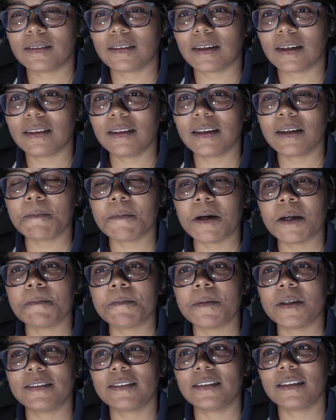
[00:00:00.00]
I think my
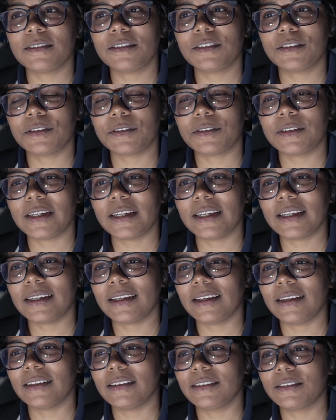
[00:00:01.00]
message
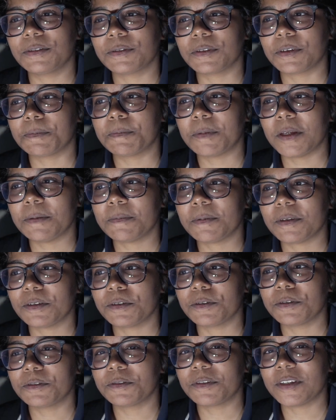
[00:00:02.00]
today is for people
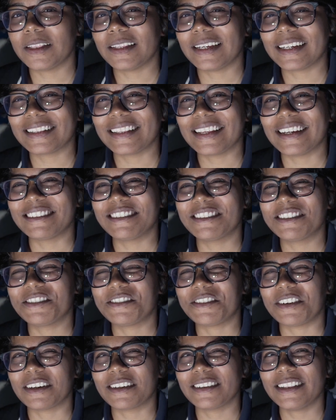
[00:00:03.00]
who feel like they're
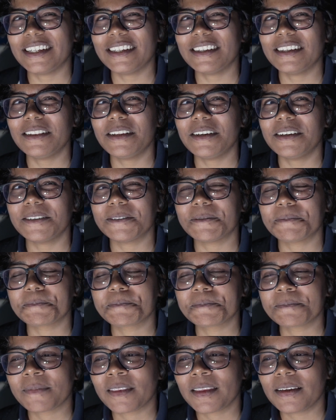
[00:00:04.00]
struggling a lot,
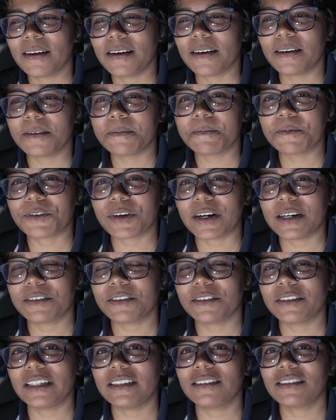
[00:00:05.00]
um, trying
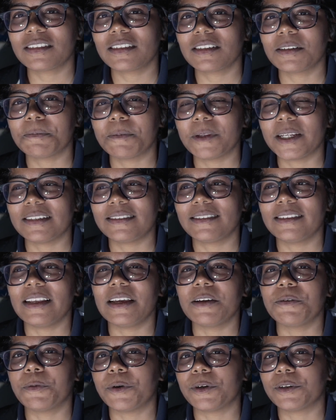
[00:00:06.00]
to reach the place
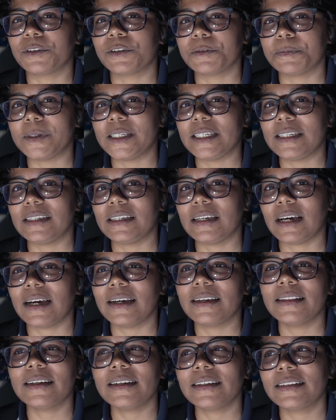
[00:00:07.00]
they want to be,
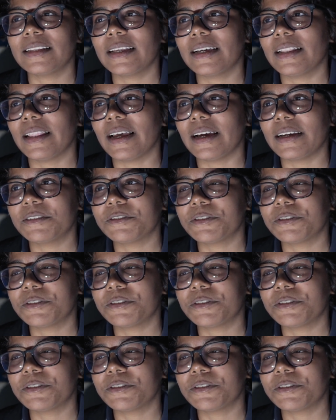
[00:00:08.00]
either in their life